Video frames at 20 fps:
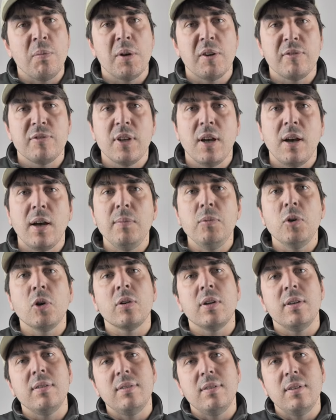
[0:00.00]
amount of time, you're
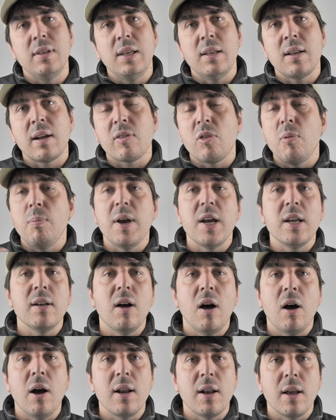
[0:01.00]
gonna see the main
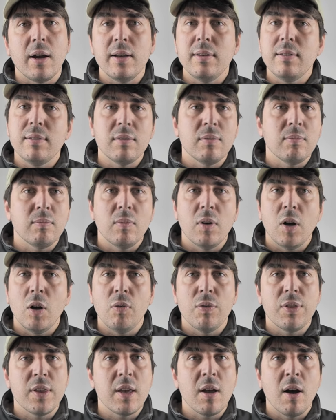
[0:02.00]
highlights
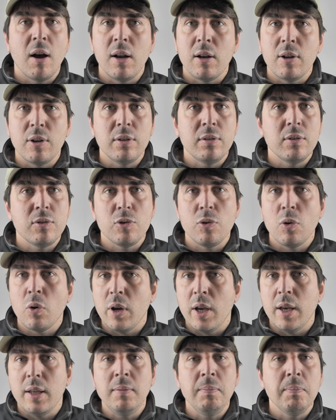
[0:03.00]
of the island you're
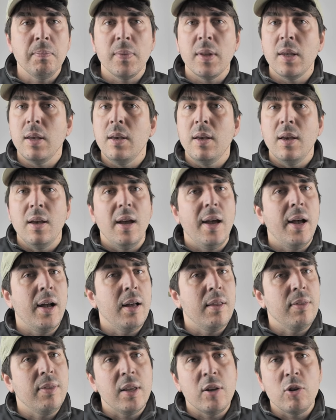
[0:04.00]
in,
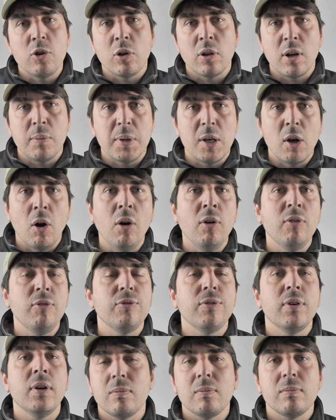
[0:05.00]
and then you're gonna be off.
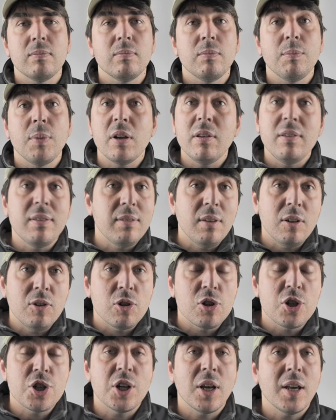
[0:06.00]
But it's
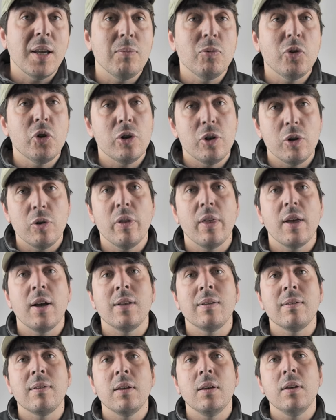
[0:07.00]
such a shame to do
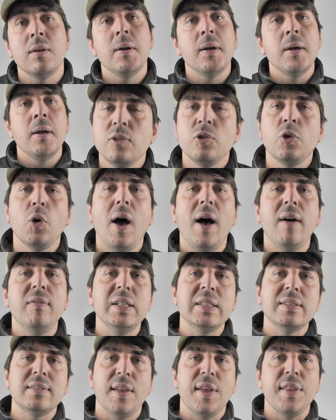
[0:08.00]
that. So
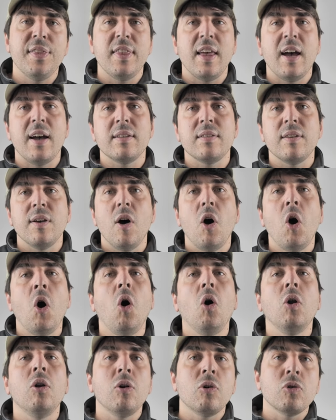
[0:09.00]
having said that,
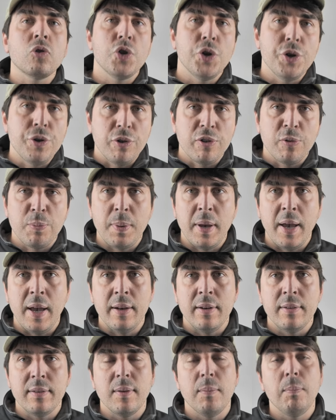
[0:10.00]
how long should you
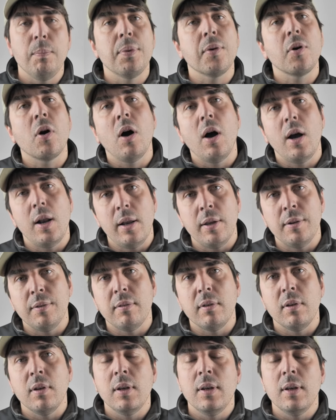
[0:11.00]
spend per island?